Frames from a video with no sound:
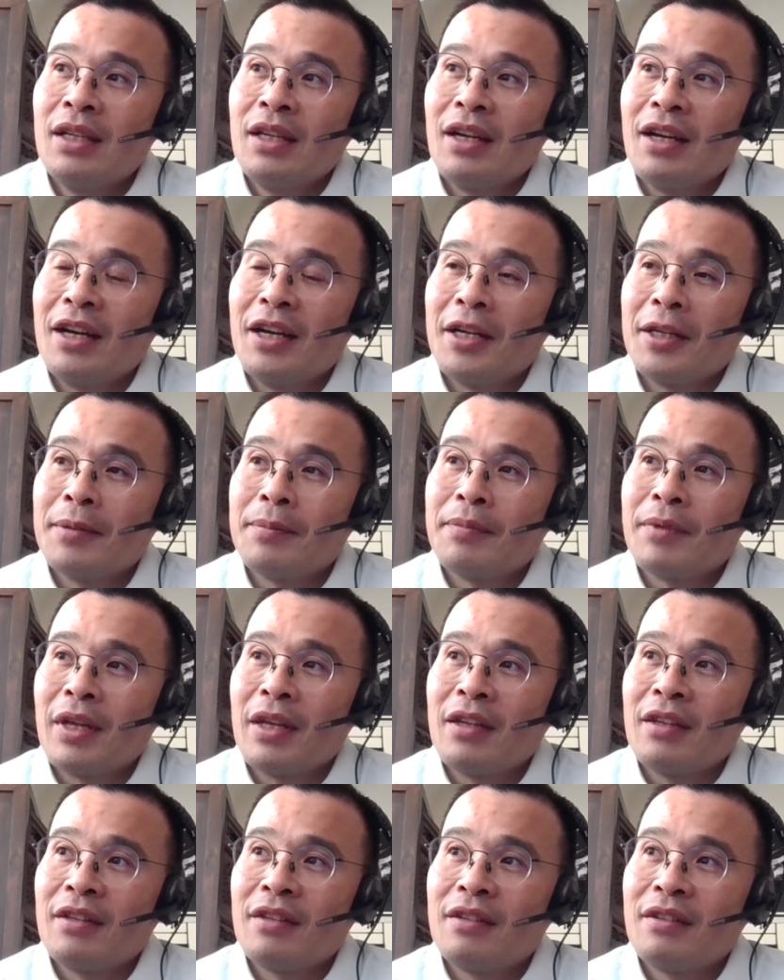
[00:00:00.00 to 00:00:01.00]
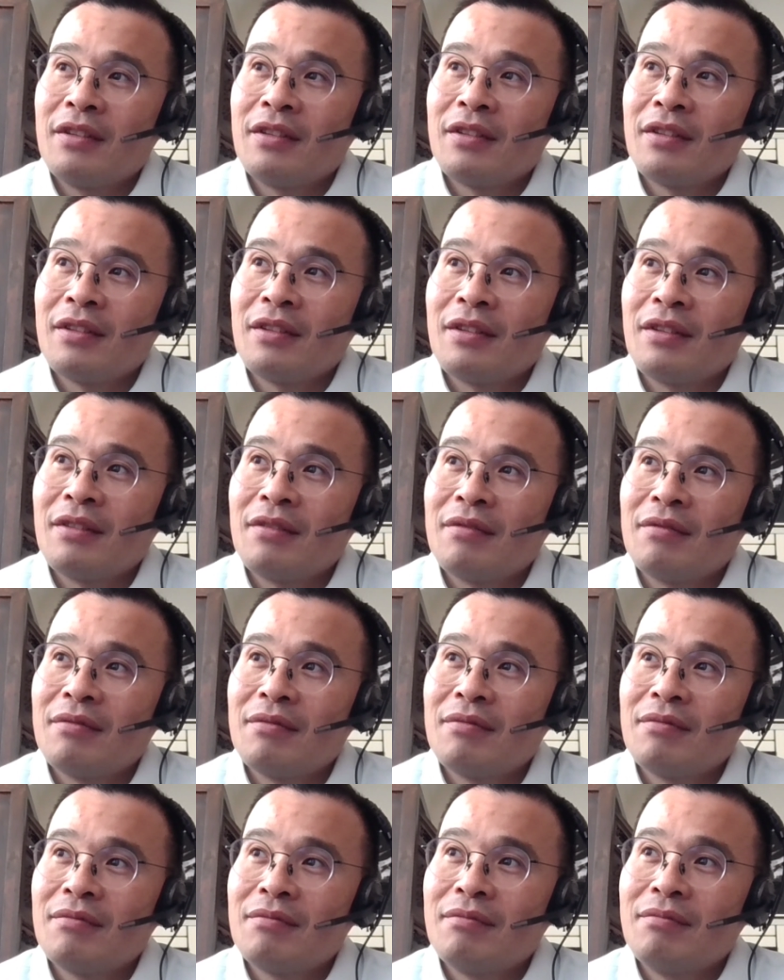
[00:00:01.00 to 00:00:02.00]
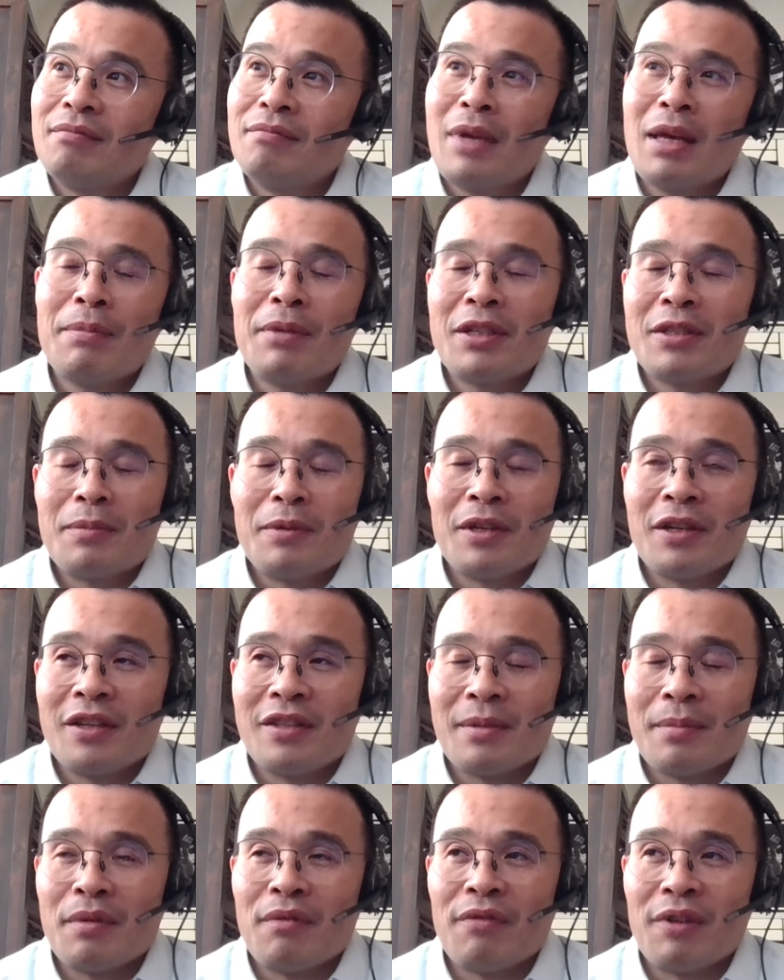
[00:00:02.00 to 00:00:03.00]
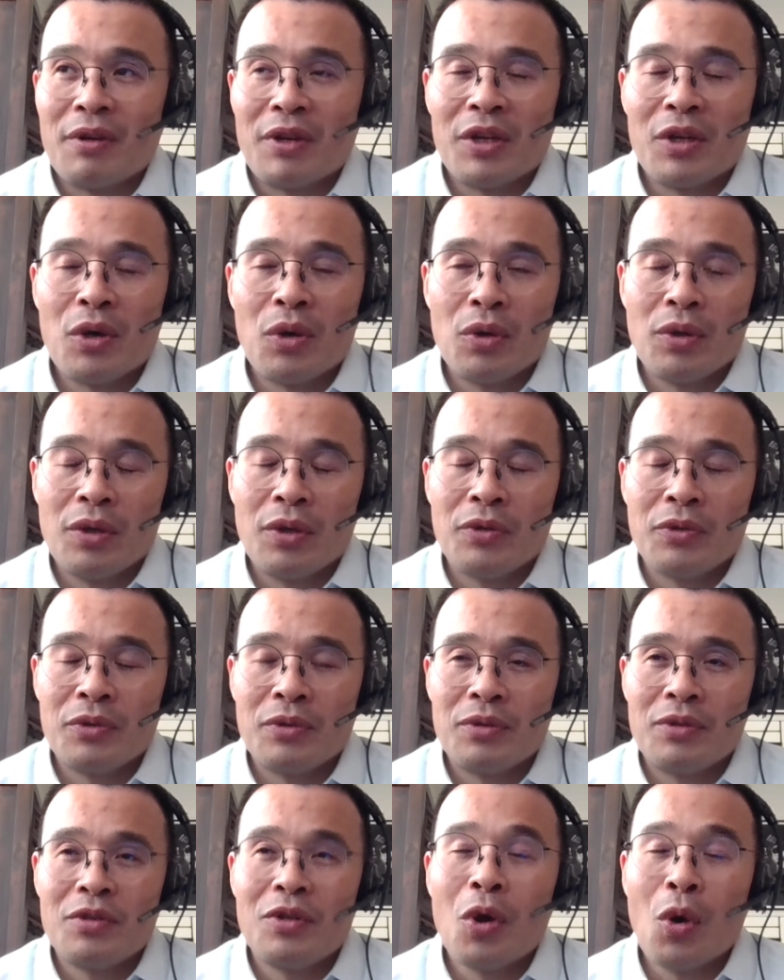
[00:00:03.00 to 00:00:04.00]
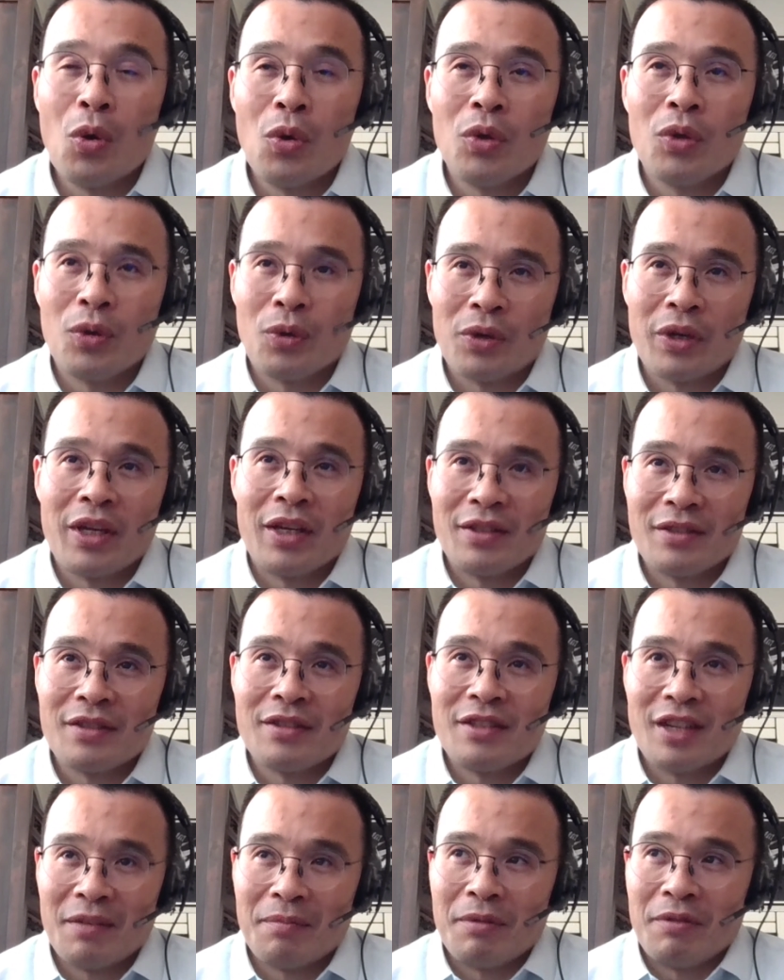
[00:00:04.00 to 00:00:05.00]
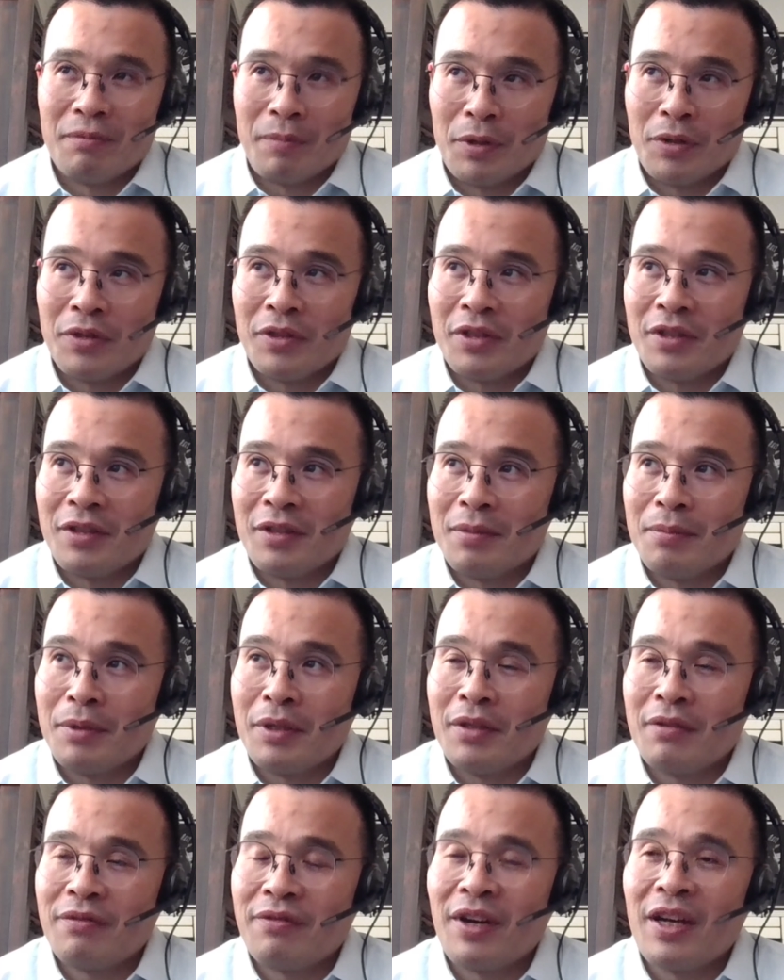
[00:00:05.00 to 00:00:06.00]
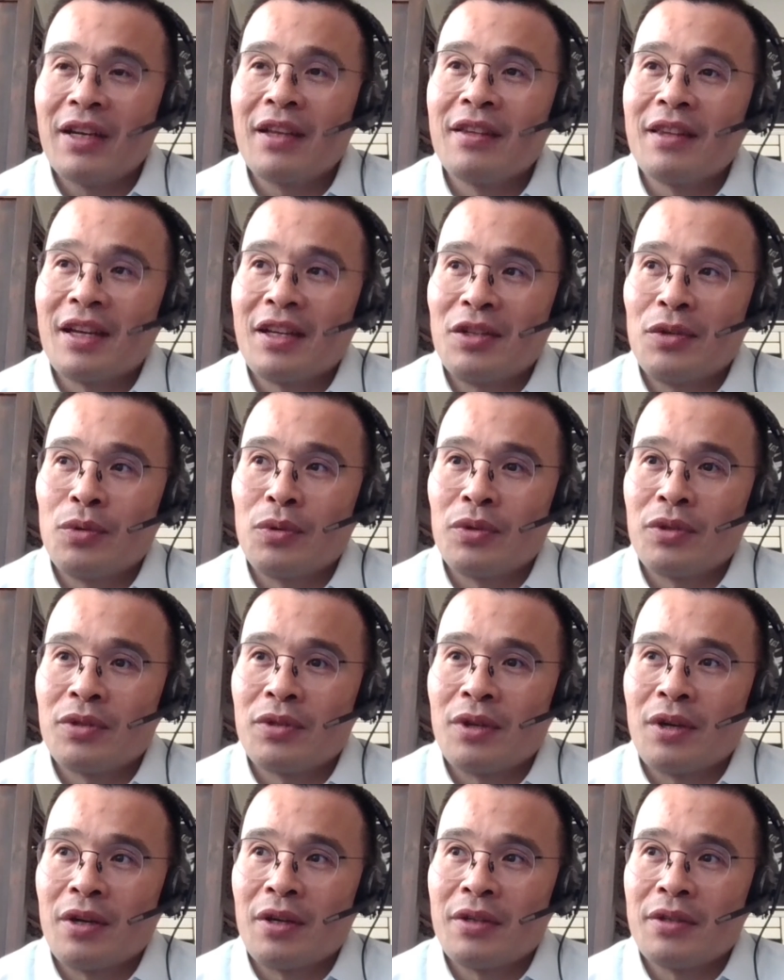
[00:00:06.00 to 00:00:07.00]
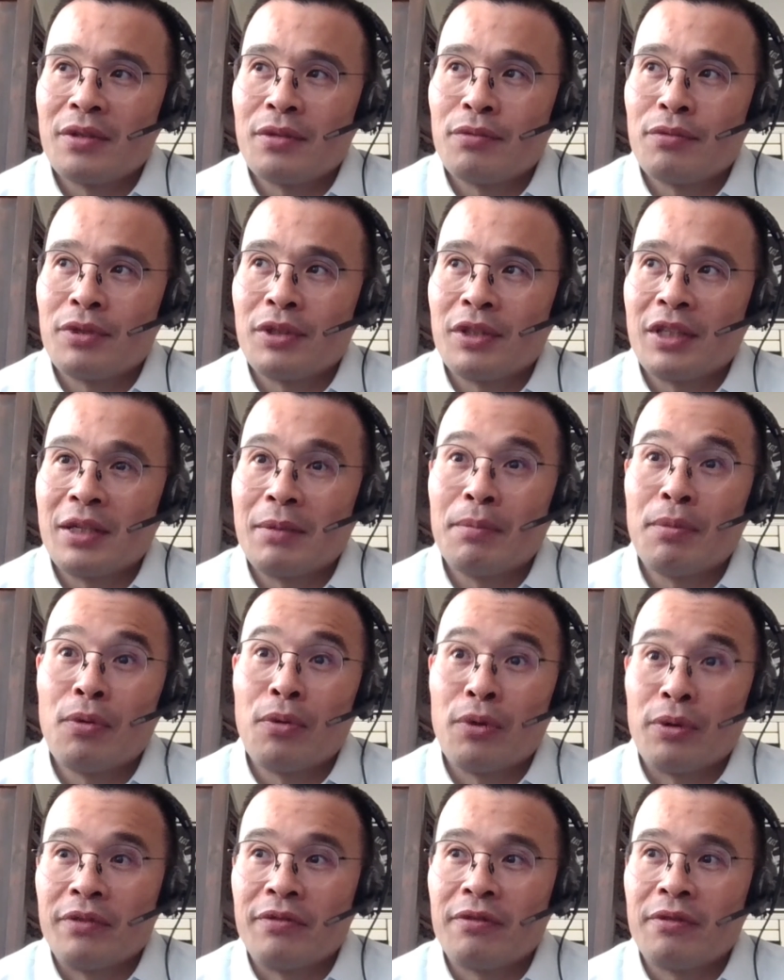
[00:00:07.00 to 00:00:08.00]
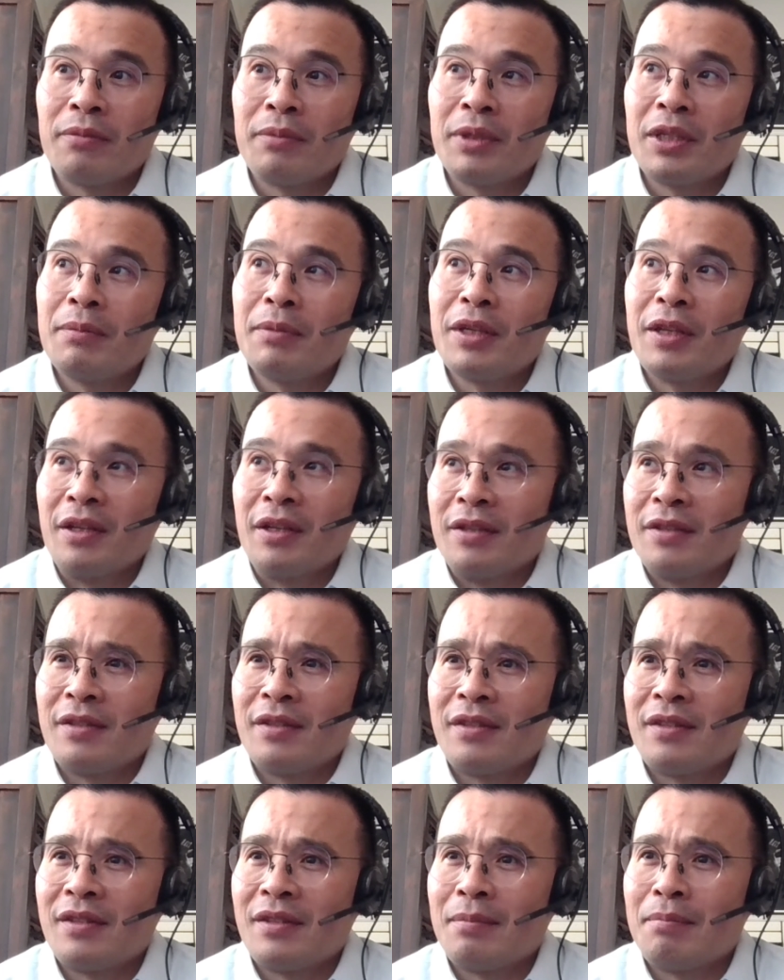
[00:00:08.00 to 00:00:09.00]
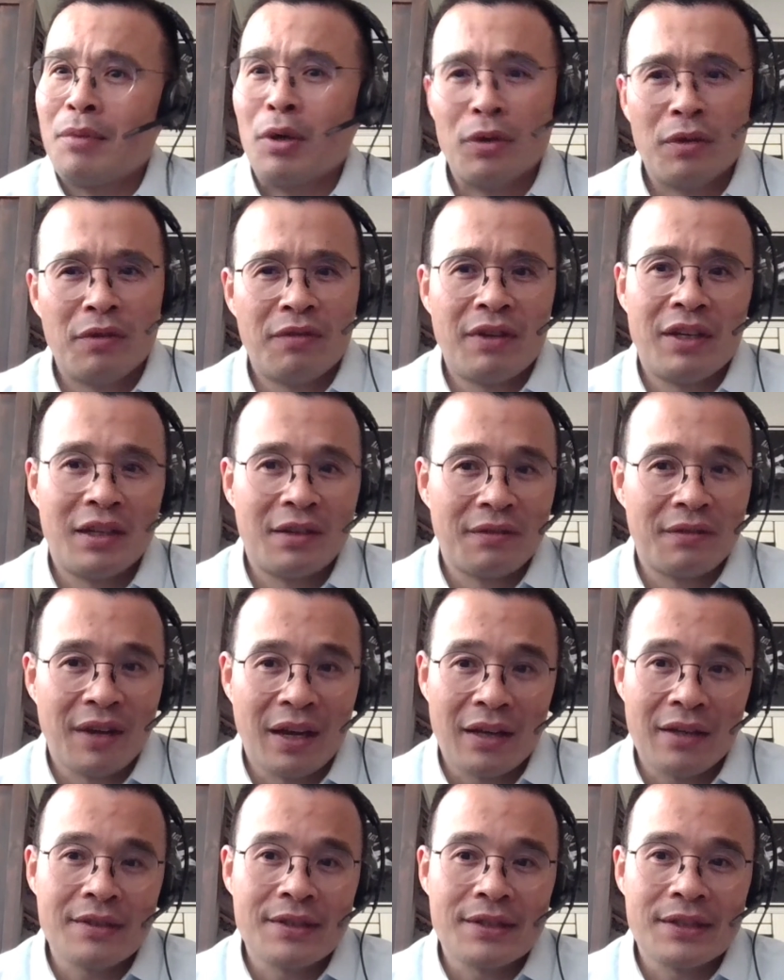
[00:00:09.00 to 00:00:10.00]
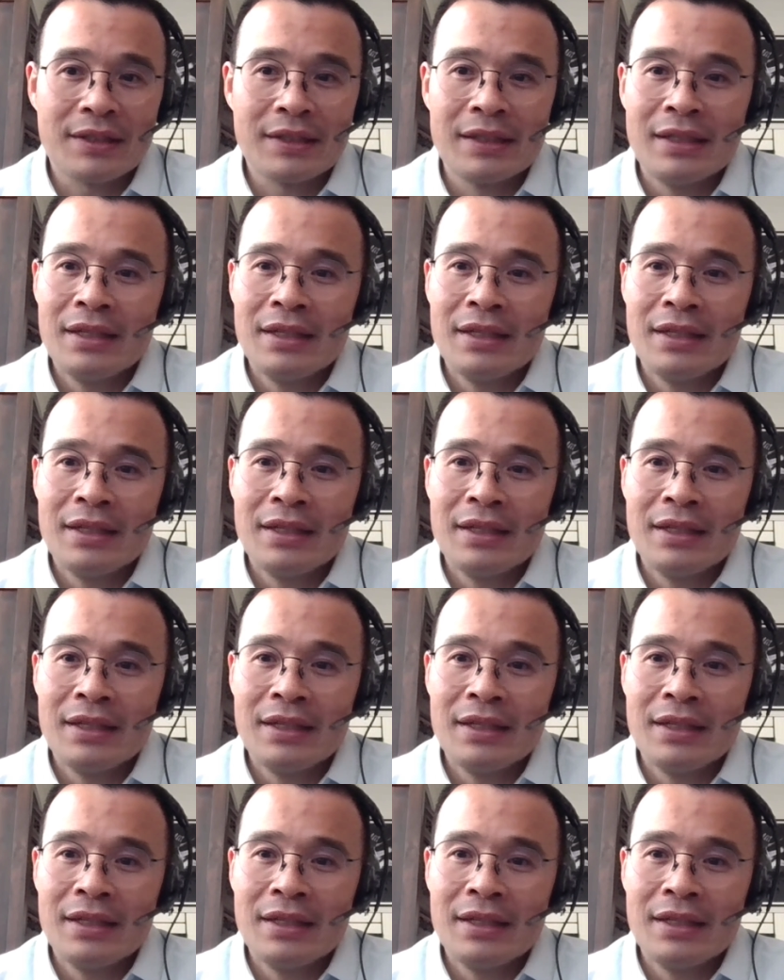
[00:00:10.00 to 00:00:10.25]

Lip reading: And maybe it's because I'm a very goal oriented type of person, but finding that North Star is really important for me because it's a motivating factor,